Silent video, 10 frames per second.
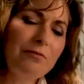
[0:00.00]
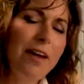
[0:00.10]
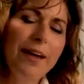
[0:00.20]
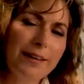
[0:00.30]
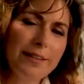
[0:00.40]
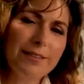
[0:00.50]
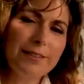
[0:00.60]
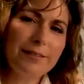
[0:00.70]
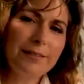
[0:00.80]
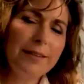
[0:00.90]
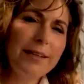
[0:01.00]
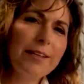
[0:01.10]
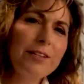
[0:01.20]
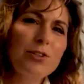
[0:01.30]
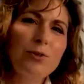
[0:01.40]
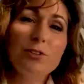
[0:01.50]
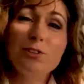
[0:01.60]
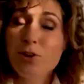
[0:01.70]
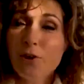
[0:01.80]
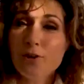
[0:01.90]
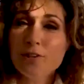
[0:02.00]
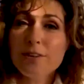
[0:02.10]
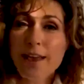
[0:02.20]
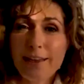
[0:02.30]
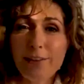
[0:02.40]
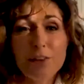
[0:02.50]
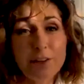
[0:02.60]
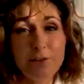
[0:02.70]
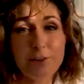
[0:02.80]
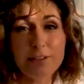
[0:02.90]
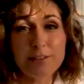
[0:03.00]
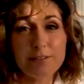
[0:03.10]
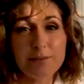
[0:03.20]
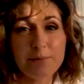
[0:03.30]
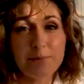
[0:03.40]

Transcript: facts linked to the songs and the lyrics.